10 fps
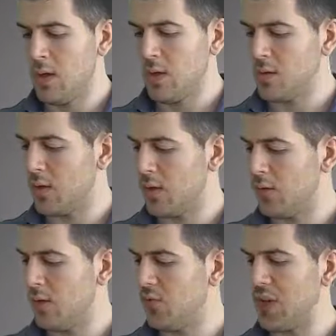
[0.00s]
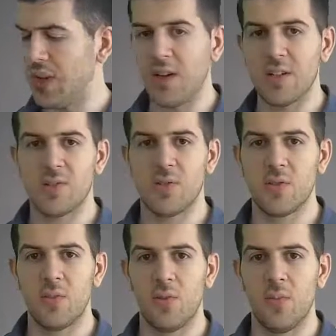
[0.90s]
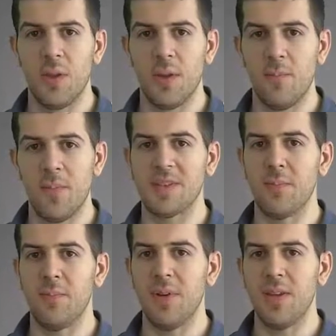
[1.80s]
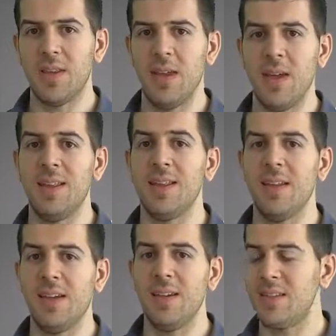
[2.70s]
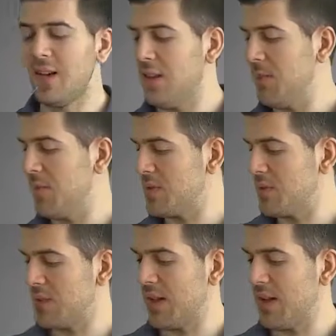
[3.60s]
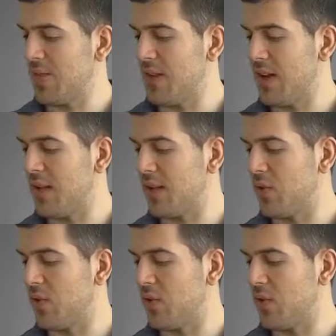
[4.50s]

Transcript: So in regards to mixability and taste, I think MuscleTech have done a